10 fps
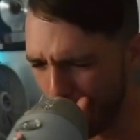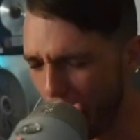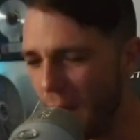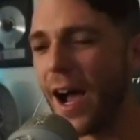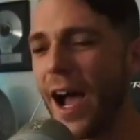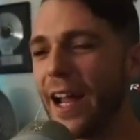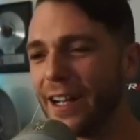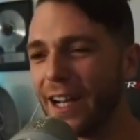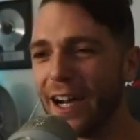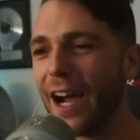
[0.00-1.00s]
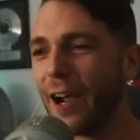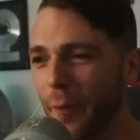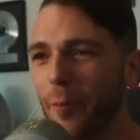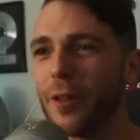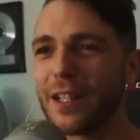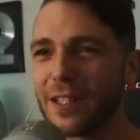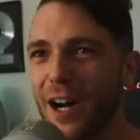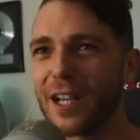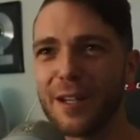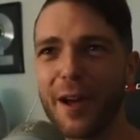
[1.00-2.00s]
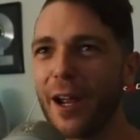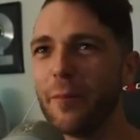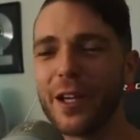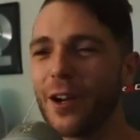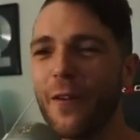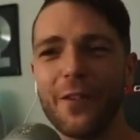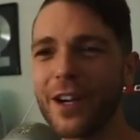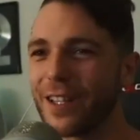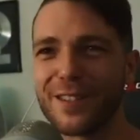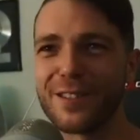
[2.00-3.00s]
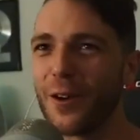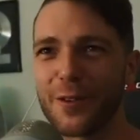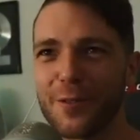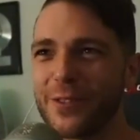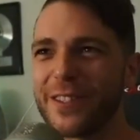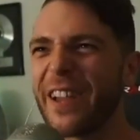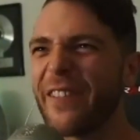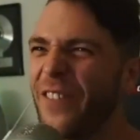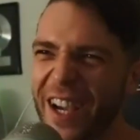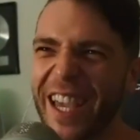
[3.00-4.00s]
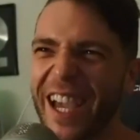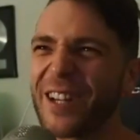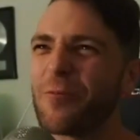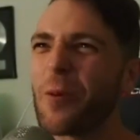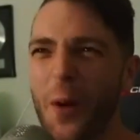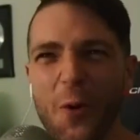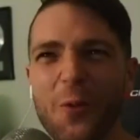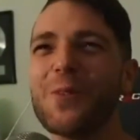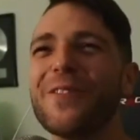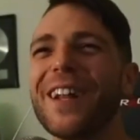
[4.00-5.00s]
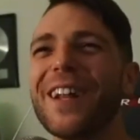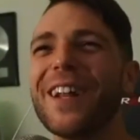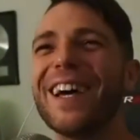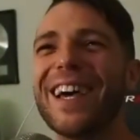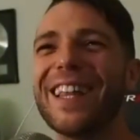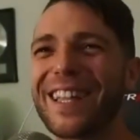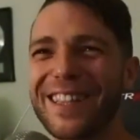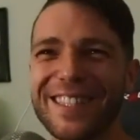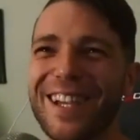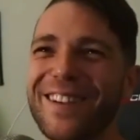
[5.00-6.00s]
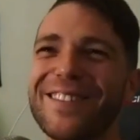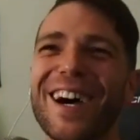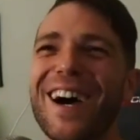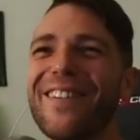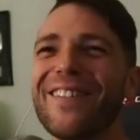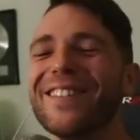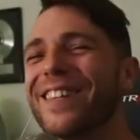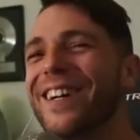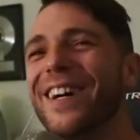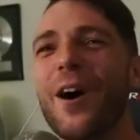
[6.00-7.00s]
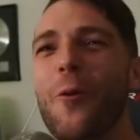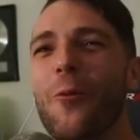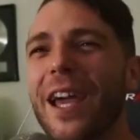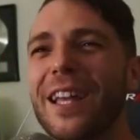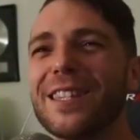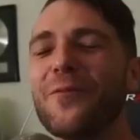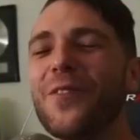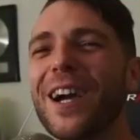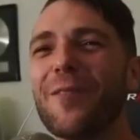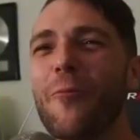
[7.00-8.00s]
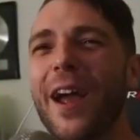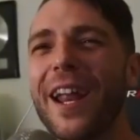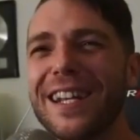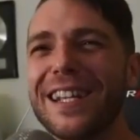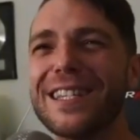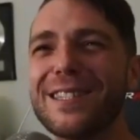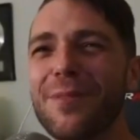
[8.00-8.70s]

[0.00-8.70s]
And I remember like talking about it and being all fucking stoked. It was just like, fuck yeah, dude, we're both moving to LA. Like at the same time we ate some fucking Wendy's, bro.